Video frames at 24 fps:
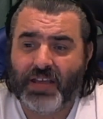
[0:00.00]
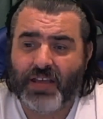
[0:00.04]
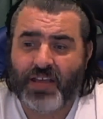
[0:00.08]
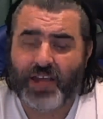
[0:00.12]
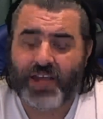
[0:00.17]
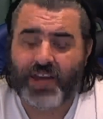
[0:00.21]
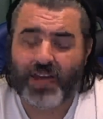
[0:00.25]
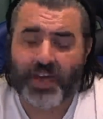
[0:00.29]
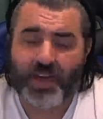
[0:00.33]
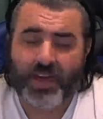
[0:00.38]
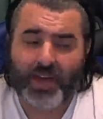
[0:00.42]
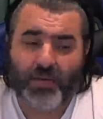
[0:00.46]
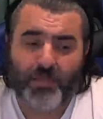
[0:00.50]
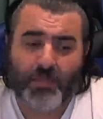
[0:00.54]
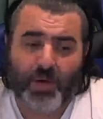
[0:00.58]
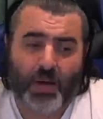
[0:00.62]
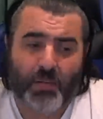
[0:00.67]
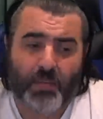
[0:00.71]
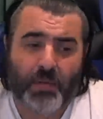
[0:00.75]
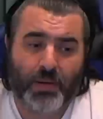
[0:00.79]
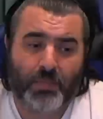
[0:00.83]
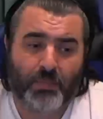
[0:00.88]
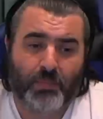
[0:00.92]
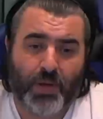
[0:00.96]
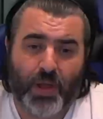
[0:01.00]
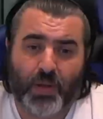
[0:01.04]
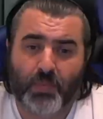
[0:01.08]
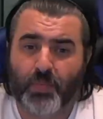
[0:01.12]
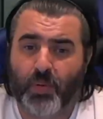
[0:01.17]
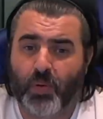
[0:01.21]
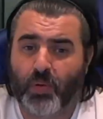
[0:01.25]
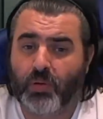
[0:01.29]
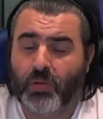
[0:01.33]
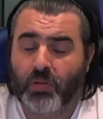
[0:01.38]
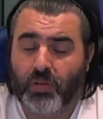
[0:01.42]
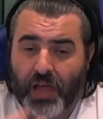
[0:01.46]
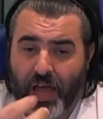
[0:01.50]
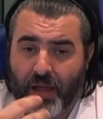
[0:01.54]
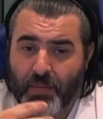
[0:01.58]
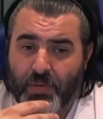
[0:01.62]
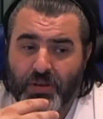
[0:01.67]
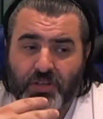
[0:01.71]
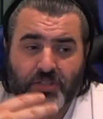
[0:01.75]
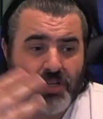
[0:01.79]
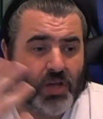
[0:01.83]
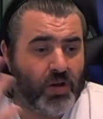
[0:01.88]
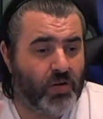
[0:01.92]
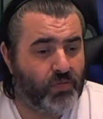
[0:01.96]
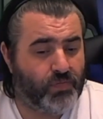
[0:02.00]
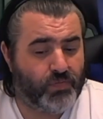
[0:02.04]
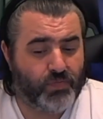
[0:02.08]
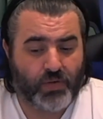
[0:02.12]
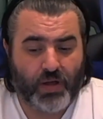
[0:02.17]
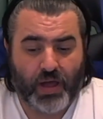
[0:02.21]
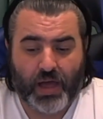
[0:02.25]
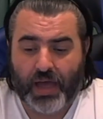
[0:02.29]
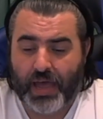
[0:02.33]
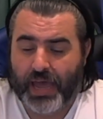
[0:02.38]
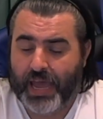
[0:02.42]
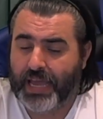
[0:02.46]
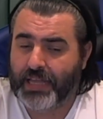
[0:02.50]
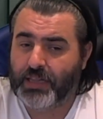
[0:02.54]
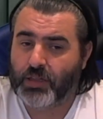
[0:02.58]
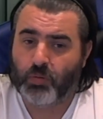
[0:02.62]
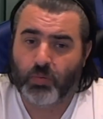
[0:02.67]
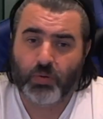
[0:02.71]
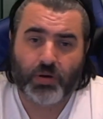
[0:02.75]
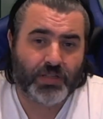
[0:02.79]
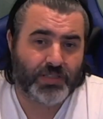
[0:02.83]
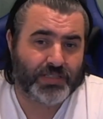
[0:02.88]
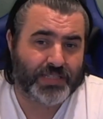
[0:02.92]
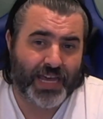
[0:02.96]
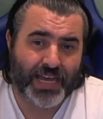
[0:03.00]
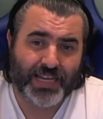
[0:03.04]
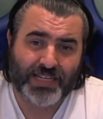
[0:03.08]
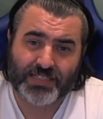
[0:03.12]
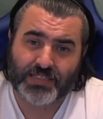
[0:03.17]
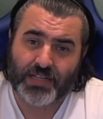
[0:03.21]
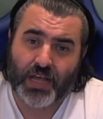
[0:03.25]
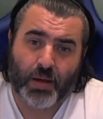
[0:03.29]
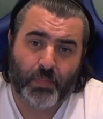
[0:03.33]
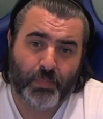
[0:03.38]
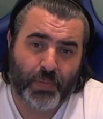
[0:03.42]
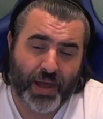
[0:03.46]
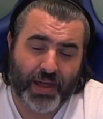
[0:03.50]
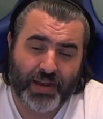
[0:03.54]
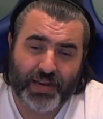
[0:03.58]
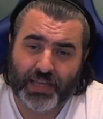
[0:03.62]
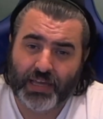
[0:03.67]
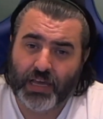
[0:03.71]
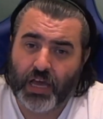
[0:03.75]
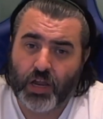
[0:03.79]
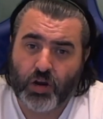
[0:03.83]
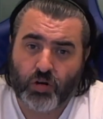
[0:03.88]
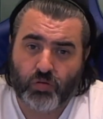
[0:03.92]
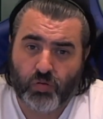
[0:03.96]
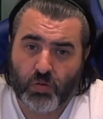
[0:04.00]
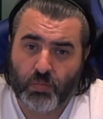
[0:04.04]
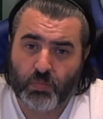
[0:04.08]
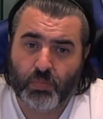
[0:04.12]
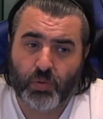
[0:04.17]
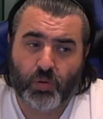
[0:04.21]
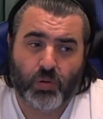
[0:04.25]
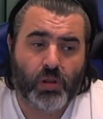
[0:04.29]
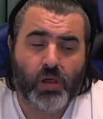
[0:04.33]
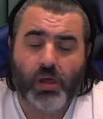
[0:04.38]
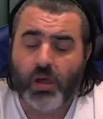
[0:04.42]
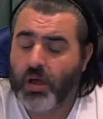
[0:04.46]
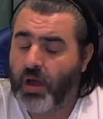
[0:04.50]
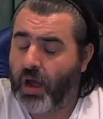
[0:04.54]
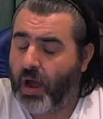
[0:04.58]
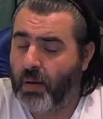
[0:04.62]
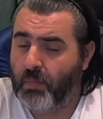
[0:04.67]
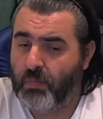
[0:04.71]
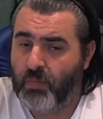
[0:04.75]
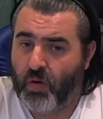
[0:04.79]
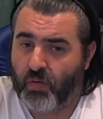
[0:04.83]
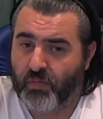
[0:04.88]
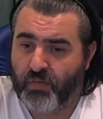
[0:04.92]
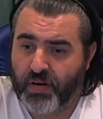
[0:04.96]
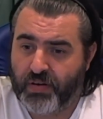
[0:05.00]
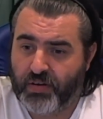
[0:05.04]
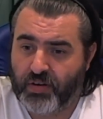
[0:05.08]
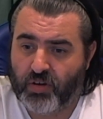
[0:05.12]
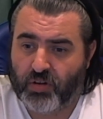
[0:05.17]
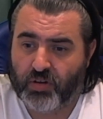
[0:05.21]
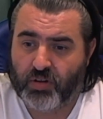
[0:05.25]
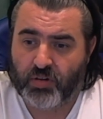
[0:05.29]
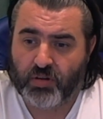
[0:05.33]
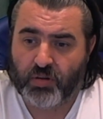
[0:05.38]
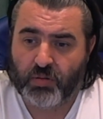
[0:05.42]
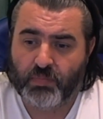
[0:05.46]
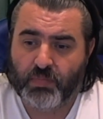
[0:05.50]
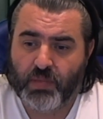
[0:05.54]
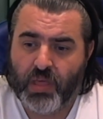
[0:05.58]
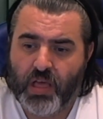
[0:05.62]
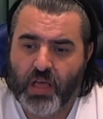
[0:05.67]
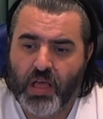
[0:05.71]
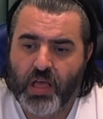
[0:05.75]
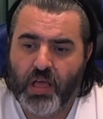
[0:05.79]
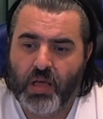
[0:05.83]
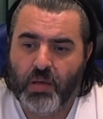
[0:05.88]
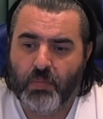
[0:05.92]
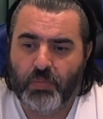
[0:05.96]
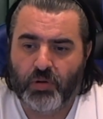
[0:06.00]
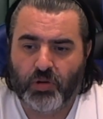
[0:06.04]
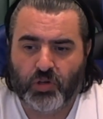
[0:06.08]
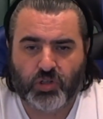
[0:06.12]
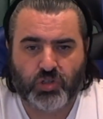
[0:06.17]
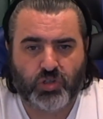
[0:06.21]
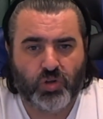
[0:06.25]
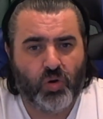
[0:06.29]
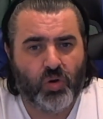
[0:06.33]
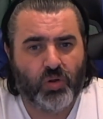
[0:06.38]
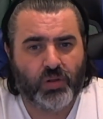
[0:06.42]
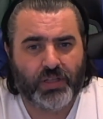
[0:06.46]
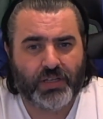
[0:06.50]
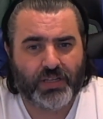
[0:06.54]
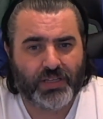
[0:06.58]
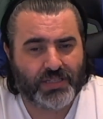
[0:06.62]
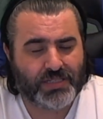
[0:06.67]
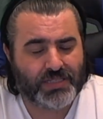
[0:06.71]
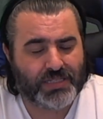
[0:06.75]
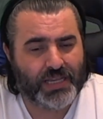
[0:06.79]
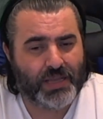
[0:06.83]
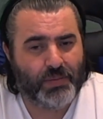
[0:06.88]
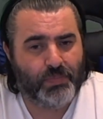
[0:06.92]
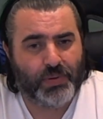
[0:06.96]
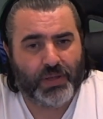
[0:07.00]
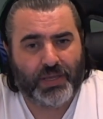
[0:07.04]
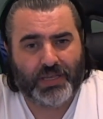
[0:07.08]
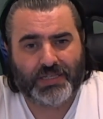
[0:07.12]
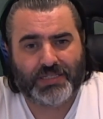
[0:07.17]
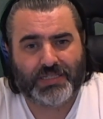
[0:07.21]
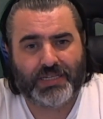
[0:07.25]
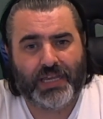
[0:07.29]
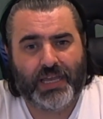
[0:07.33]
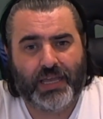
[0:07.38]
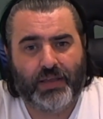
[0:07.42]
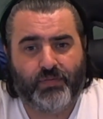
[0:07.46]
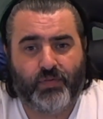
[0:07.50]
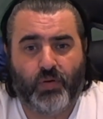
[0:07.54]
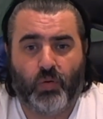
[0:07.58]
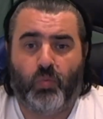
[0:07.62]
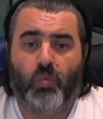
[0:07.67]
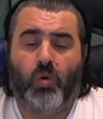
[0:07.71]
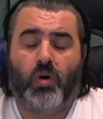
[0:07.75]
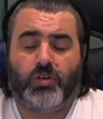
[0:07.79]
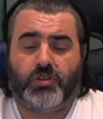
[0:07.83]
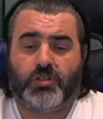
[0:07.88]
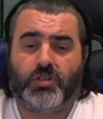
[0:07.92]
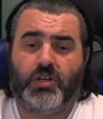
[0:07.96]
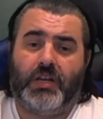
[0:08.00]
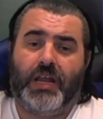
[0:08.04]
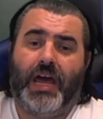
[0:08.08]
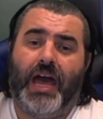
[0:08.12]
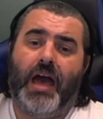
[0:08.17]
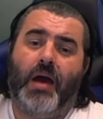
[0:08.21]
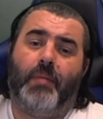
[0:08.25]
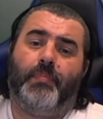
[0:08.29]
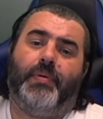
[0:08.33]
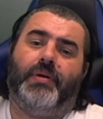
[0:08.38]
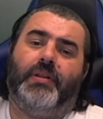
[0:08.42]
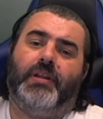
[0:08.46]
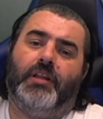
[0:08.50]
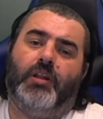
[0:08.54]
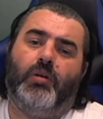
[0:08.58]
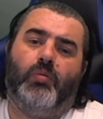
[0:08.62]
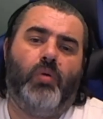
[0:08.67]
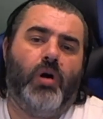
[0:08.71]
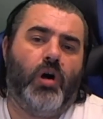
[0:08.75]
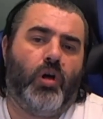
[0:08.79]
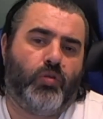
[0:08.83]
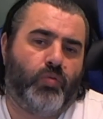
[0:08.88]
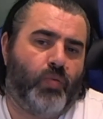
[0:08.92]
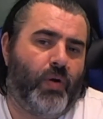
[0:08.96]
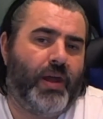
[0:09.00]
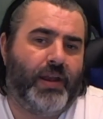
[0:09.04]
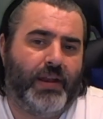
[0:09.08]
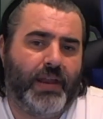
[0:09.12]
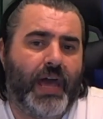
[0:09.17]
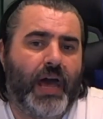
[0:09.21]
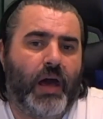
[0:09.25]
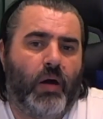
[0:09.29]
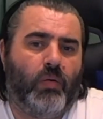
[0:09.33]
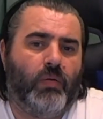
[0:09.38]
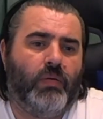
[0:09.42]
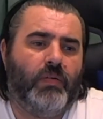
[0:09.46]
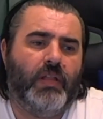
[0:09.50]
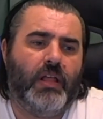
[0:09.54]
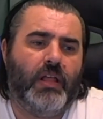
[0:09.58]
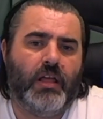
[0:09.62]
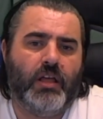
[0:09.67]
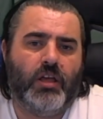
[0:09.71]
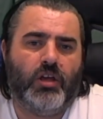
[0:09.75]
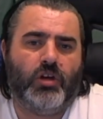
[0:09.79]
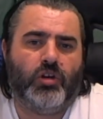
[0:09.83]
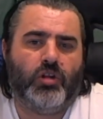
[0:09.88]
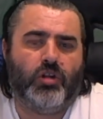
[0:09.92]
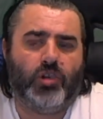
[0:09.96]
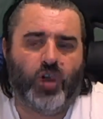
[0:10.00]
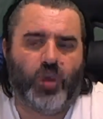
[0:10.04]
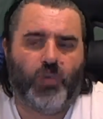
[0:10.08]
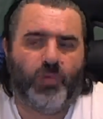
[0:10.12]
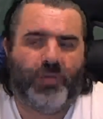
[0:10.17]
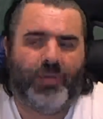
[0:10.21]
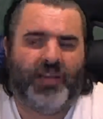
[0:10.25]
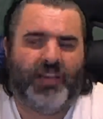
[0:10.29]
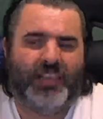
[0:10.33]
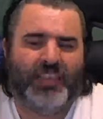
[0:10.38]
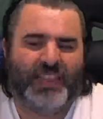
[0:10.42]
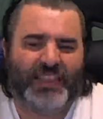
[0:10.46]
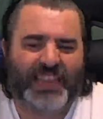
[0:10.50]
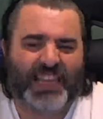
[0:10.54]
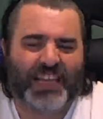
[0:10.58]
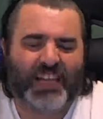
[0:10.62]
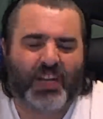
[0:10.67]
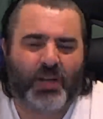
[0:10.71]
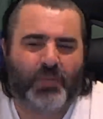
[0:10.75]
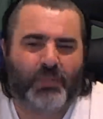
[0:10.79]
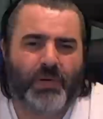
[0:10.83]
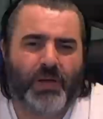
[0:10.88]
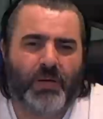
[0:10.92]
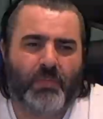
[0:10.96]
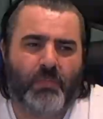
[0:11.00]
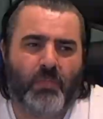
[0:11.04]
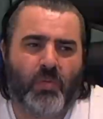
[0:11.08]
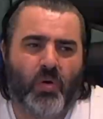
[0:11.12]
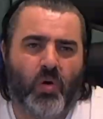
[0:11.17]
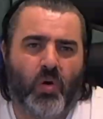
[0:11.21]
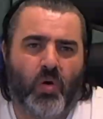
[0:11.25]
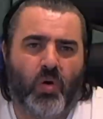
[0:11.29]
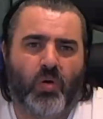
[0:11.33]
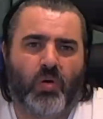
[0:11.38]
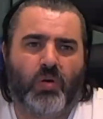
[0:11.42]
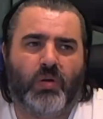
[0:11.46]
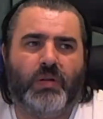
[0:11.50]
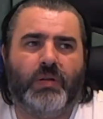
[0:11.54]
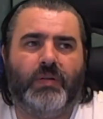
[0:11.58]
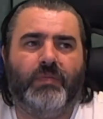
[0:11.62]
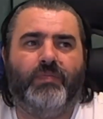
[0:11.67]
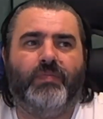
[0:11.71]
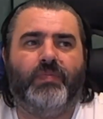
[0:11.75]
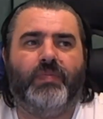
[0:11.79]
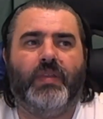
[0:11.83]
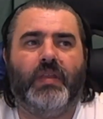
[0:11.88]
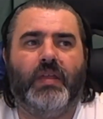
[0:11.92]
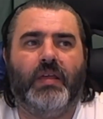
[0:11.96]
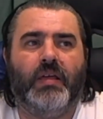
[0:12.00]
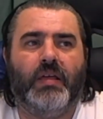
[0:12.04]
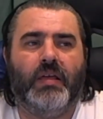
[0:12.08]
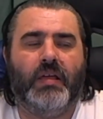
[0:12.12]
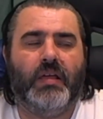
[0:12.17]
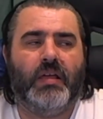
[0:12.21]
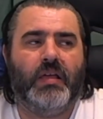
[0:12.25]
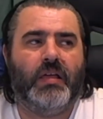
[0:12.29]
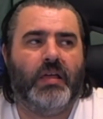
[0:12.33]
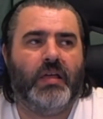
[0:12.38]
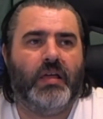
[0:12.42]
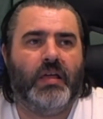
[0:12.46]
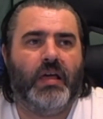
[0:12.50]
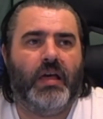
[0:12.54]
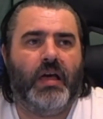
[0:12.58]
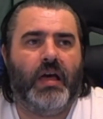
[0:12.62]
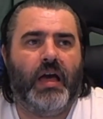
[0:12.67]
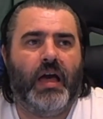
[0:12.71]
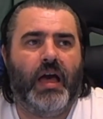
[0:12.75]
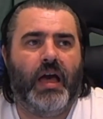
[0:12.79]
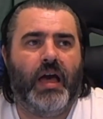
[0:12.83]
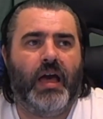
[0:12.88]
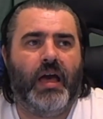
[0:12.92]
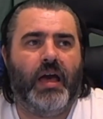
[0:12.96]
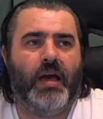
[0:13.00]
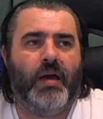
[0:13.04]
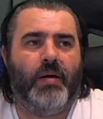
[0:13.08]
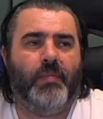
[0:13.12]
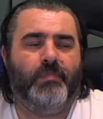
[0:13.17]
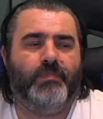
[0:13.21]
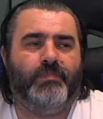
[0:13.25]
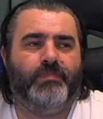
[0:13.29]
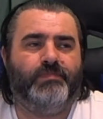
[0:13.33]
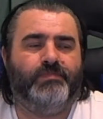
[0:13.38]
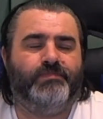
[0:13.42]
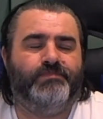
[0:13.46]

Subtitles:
I mean, people like myself, I hate the word test, I panic, I crumble, I'm not very good at them. But surely the CPC, for what's going to happen in the world right now, could be a little bit more... I